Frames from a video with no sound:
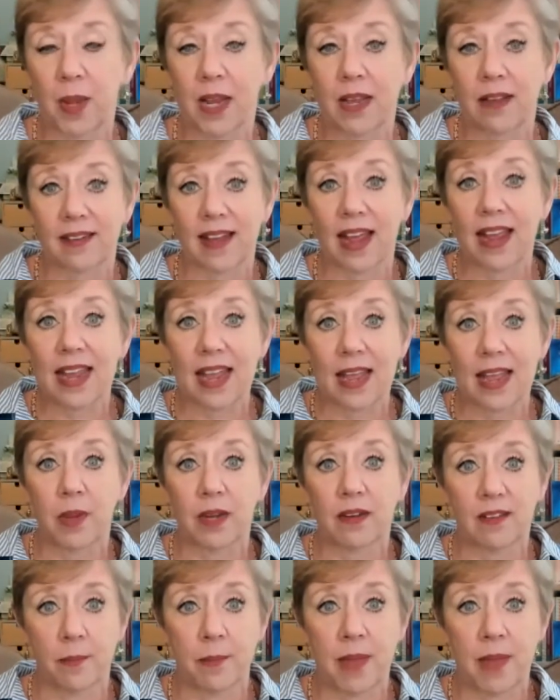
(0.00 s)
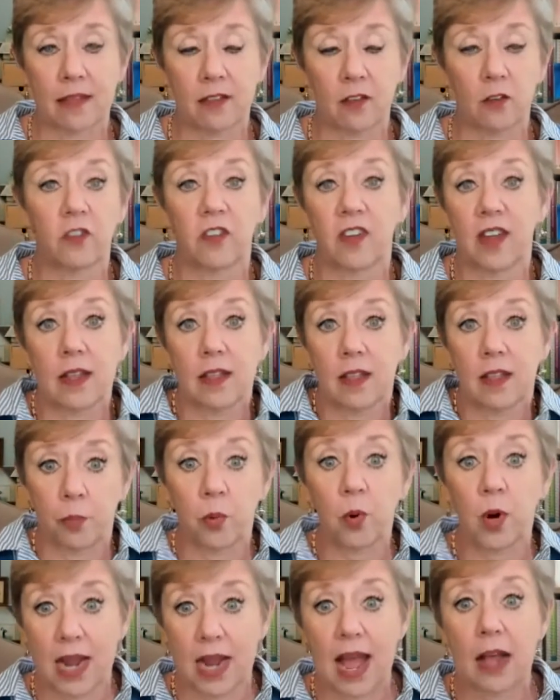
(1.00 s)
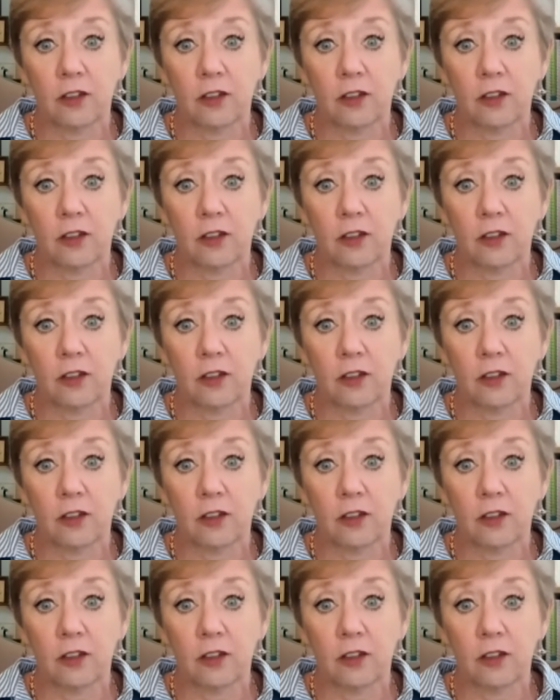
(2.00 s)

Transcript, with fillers: because I came into Math-U-See, at the pre